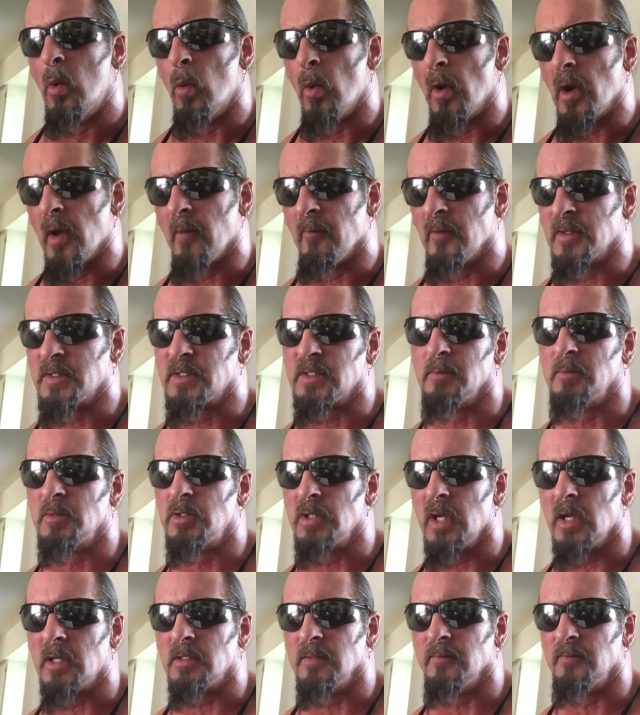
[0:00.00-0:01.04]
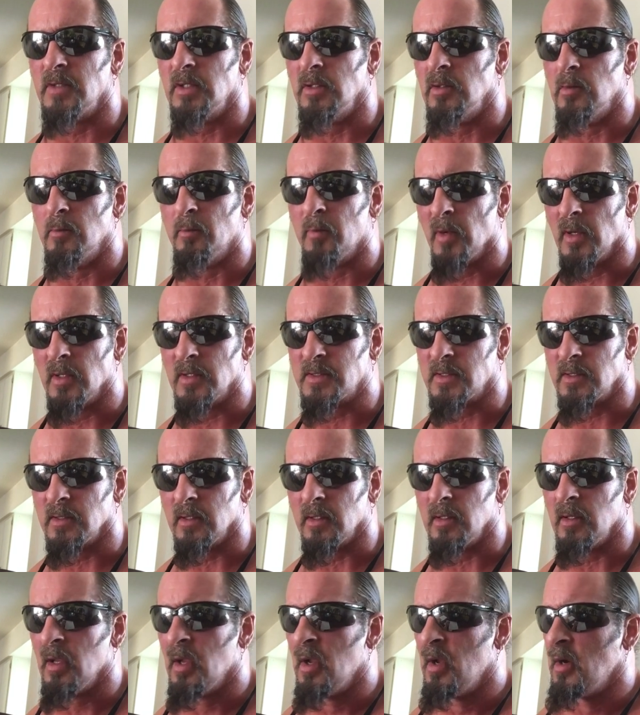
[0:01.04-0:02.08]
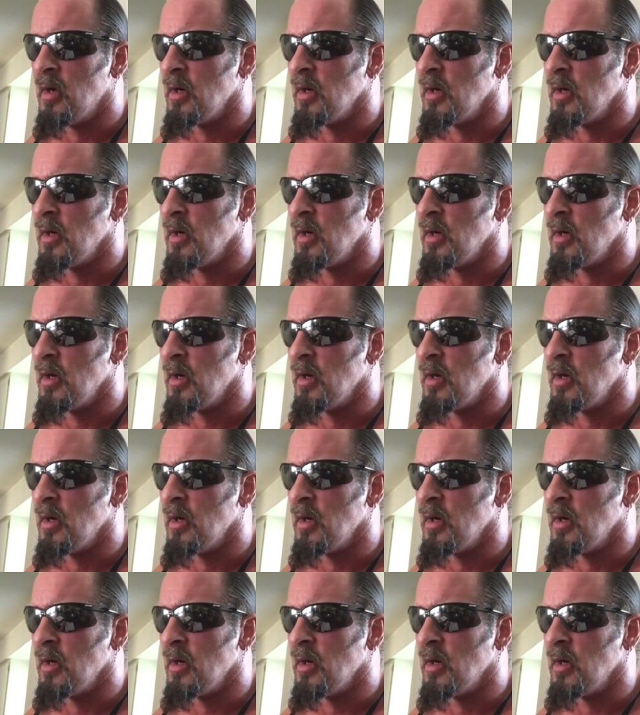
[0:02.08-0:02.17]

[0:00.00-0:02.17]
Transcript: is subjective to you personally,